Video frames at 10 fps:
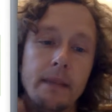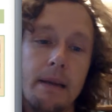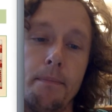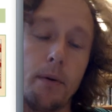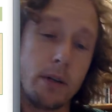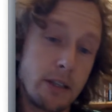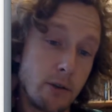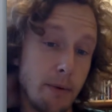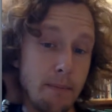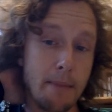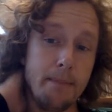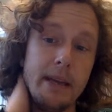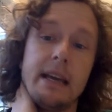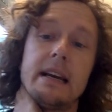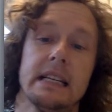Important to remember
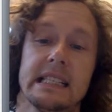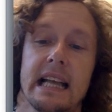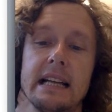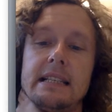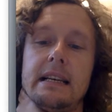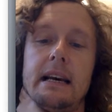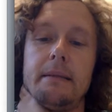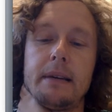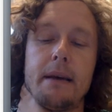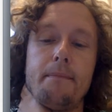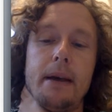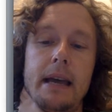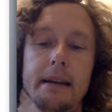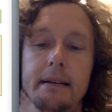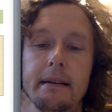here is that
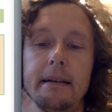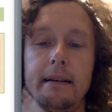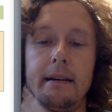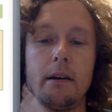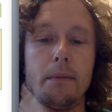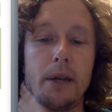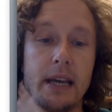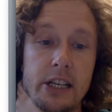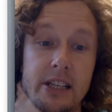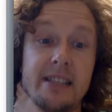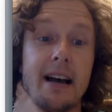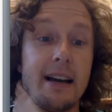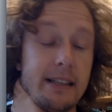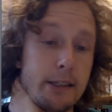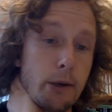campaign communication is
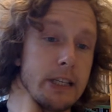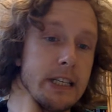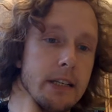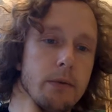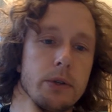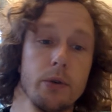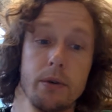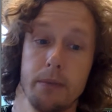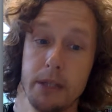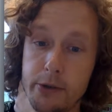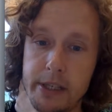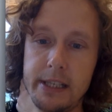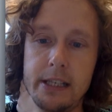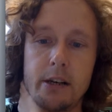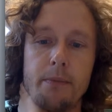highly strategic. We're talking about
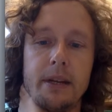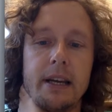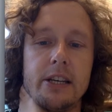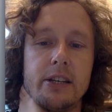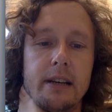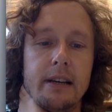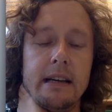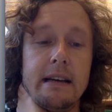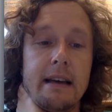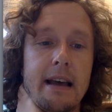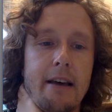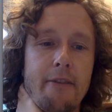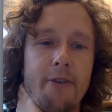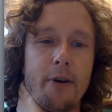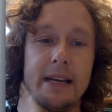strategic communication here,
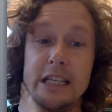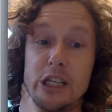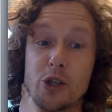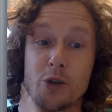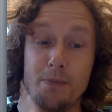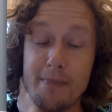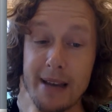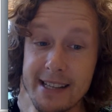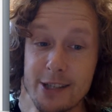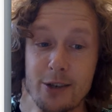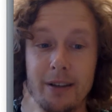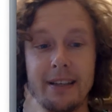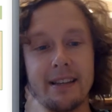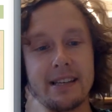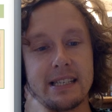very instrumental
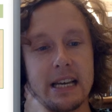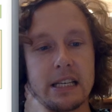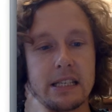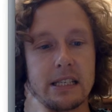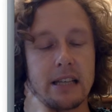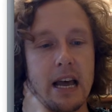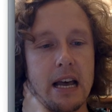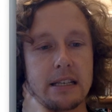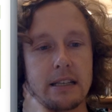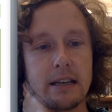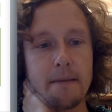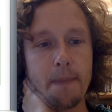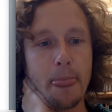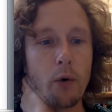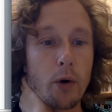in the sense that,
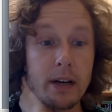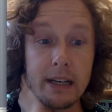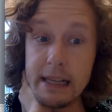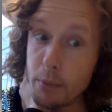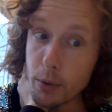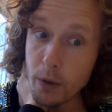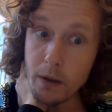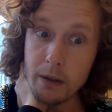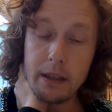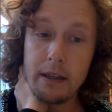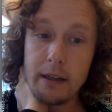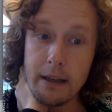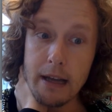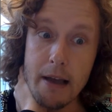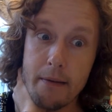or liberal,
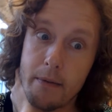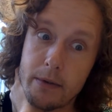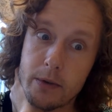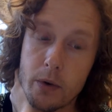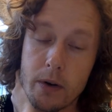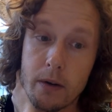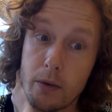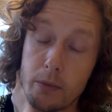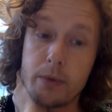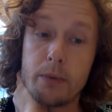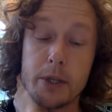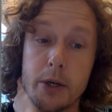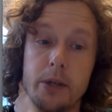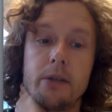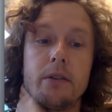
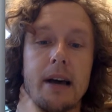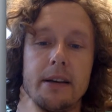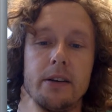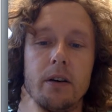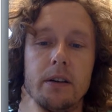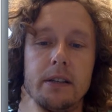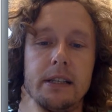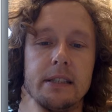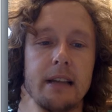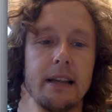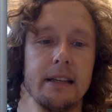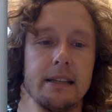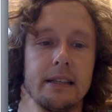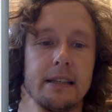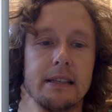returning to the ideologies, that
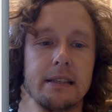it